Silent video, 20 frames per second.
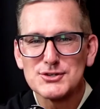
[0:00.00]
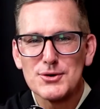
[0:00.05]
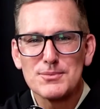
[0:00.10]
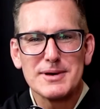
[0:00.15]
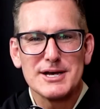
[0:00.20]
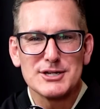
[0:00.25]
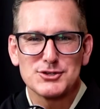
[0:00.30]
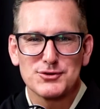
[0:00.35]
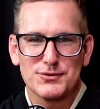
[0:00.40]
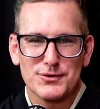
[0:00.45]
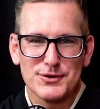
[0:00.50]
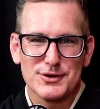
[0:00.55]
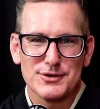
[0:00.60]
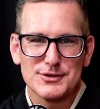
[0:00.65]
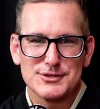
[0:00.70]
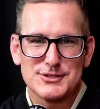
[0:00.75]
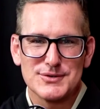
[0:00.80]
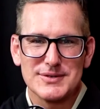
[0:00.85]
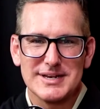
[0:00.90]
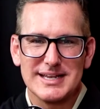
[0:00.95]
much for
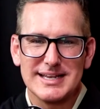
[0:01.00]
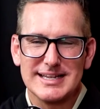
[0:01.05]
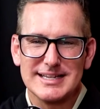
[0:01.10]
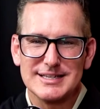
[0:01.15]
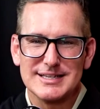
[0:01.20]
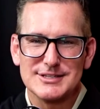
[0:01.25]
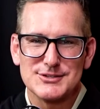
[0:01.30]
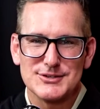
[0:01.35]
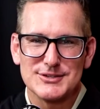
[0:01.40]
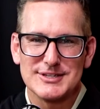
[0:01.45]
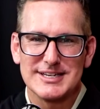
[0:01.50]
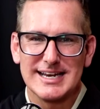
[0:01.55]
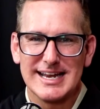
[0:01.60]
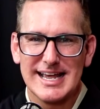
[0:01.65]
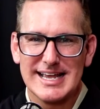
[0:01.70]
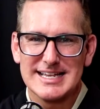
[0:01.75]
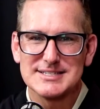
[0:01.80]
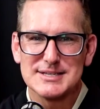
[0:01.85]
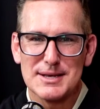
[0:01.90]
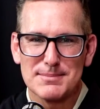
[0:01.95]
tuning in to
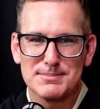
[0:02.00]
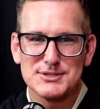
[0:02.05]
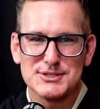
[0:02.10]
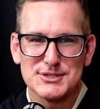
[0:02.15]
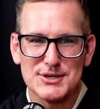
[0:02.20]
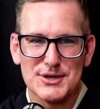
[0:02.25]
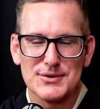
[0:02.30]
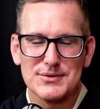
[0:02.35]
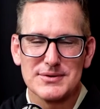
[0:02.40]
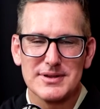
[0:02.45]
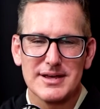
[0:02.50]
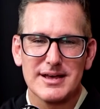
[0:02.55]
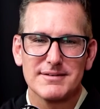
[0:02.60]
today's episode